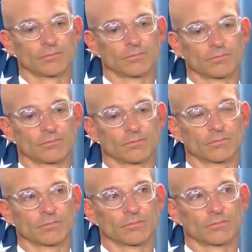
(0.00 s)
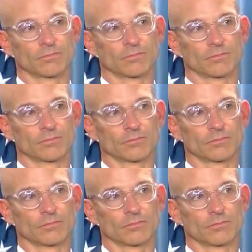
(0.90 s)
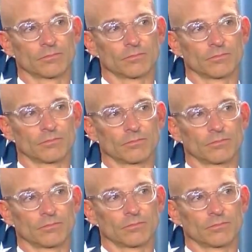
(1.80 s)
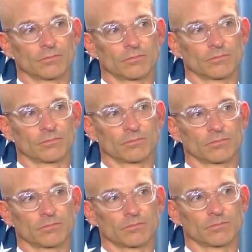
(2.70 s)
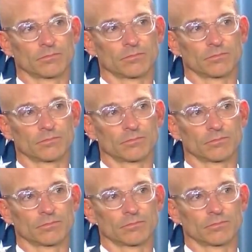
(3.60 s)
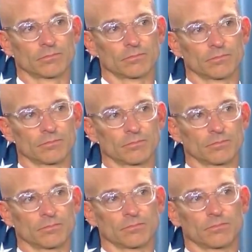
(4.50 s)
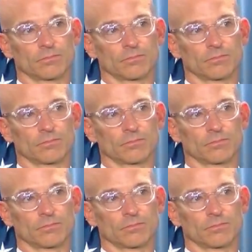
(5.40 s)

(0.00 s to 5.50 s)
(not speaking)